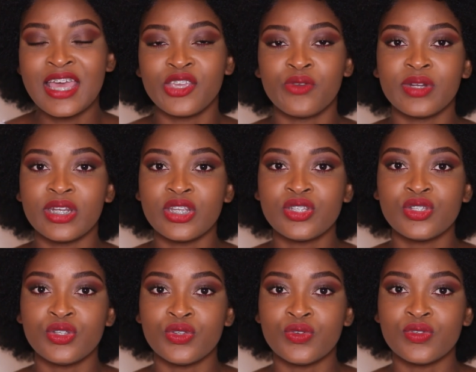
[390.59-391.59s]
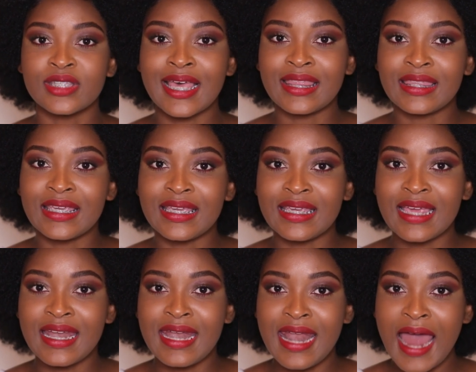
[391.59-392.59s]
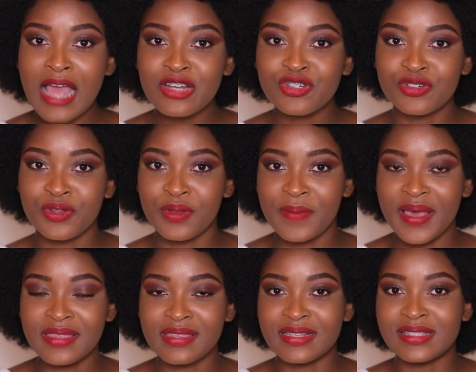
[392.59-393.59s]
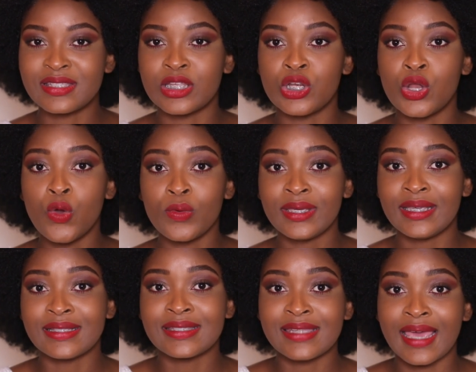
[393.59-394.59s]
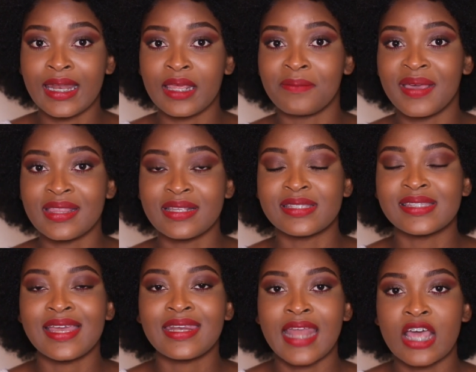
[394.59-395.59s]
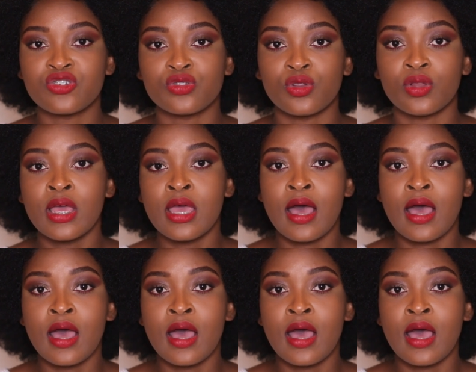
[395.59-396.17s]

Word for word: you would need to use the natural methods, the no heat styling methods that natural,